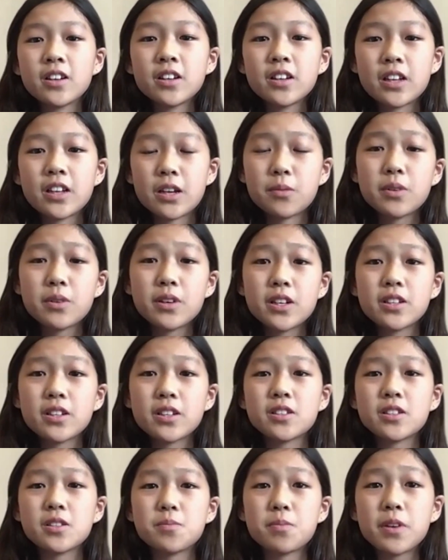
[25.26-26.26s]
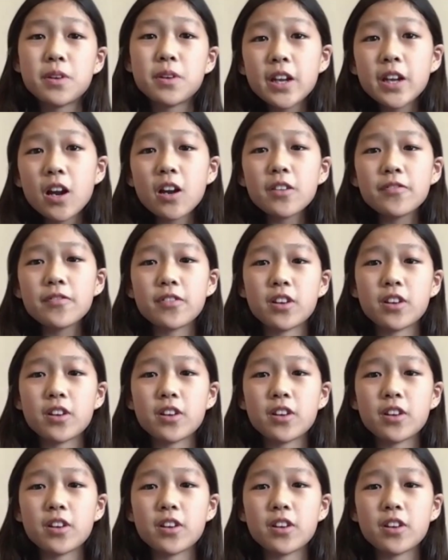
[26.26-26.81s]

it was pretty hard for